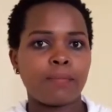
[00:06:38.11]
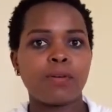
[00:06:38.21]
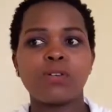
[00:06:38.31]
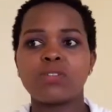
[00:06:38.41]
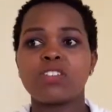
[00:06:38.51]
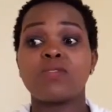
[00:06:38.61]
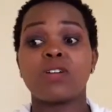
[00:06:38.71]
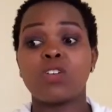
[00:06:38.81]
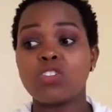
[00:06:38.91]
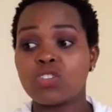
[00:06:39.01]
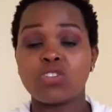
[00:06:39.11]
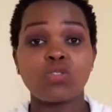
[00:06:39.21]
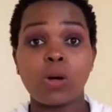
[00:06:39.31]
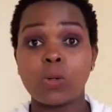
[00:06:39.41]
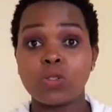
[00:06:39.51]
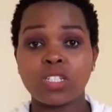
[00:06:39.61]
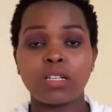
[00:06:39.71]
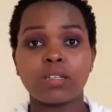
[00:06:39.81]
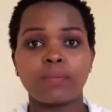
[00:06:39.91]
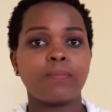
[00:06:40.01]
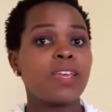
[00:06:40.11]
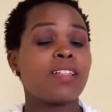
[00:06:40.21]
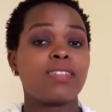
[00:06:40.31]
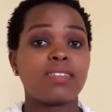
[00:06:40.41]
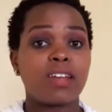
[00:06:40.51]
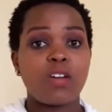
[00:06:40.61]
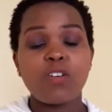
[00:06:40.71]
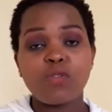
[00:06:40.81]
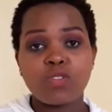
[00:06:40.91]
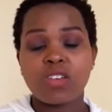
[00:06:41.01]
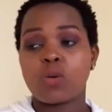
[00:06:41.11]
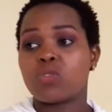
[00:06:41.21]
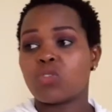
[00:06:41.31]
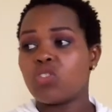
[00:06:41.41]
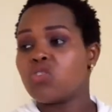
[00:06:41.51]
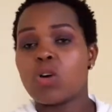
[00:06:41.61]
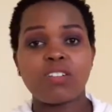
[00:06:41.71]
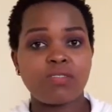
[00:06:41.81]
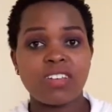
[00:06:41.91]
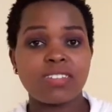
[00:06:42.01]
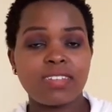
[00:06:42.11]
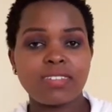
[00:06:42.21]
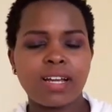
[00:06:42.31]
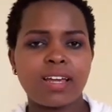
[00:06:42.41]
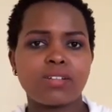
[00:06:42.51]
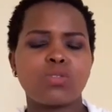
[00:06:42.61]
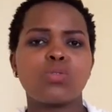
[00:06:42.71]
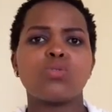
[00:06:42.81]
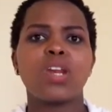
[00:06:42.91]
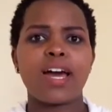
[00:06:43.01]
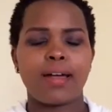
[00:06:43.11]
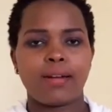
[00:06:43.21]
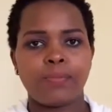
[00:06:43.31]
Because if you're not sure what to tell them, there's an officer who is going to advise this client, so you learn.